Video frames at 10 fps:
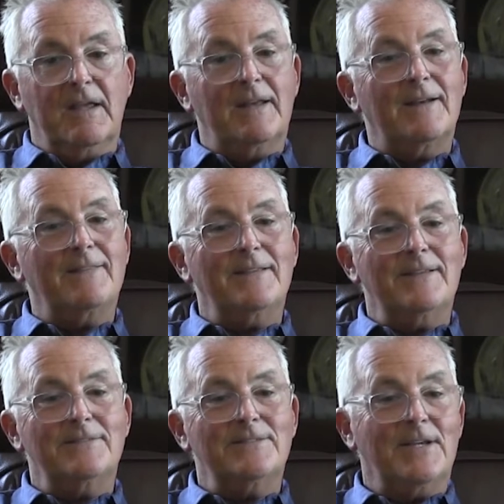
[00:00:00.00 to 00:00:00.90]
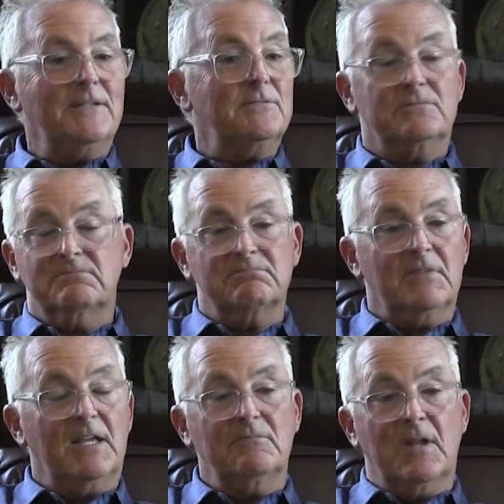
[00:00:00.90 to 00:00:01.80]
And I think it changed
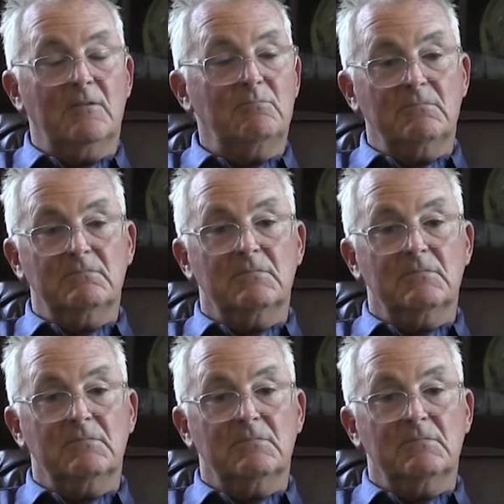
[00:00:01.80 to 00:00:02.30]
and, and